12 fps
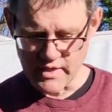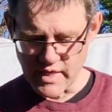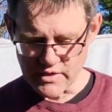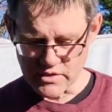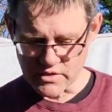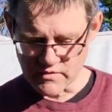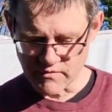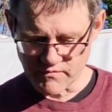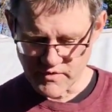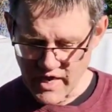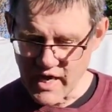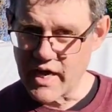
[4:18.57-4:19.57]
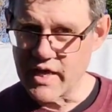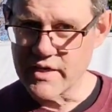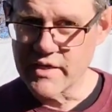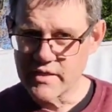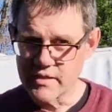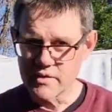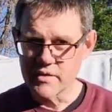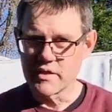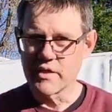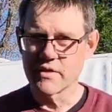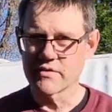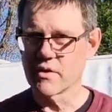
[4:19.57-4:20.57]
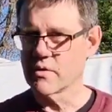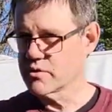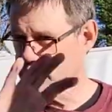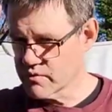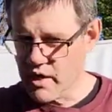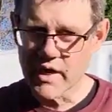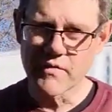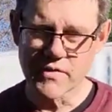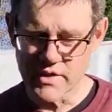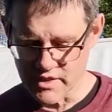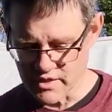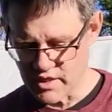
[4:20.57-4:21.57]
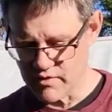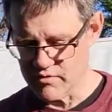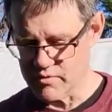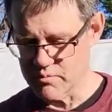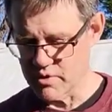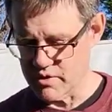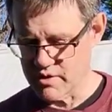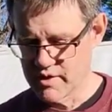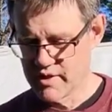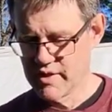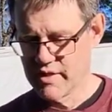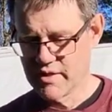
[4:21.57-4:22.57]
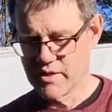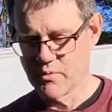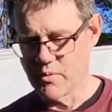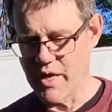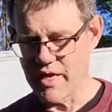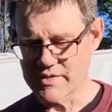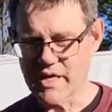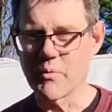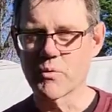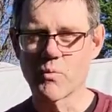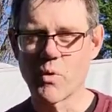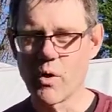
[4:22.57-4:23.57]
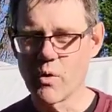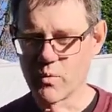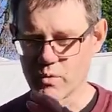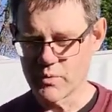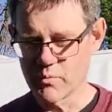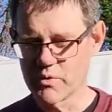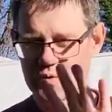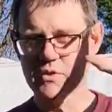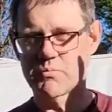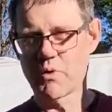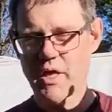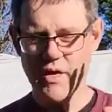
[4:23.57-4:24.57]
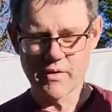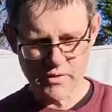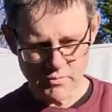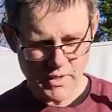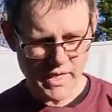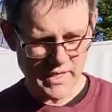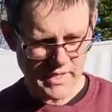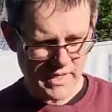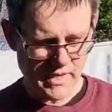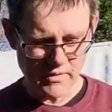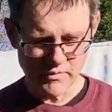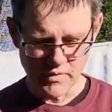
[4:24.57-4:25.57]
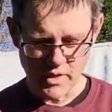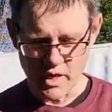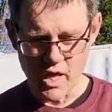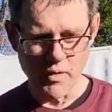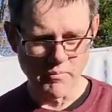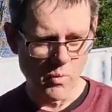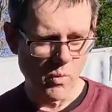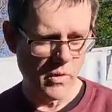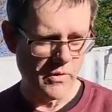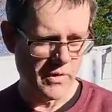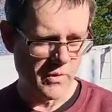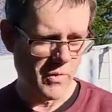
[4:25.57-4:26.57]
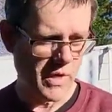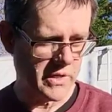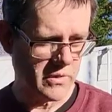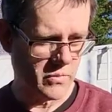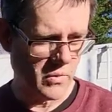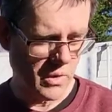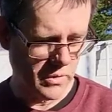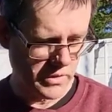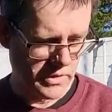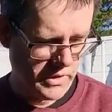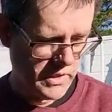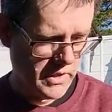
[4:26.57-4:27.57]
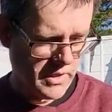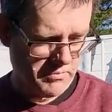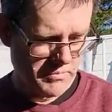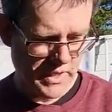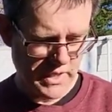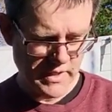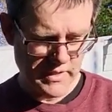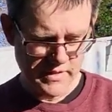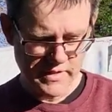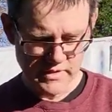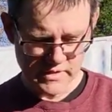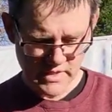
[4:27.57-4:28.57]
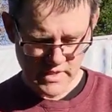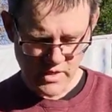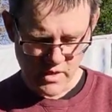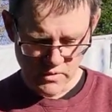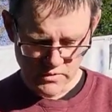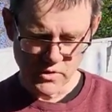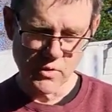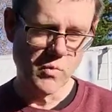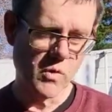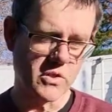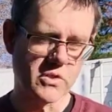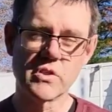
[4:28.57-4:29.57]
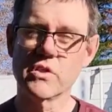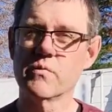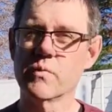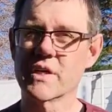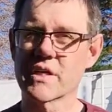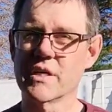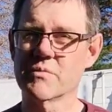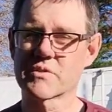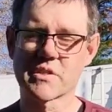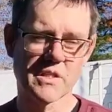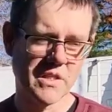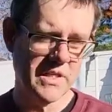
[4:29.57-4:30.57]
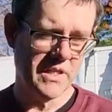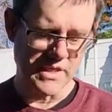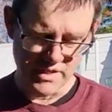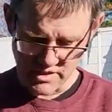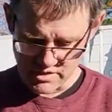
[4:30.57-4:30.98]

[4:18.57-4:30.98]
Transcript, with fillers: and that's fine as long as you've got everything covered, but as I would roll, it would splatter the paint out a lot more than a regular roller. But this thing also works good when it comes to cleaning,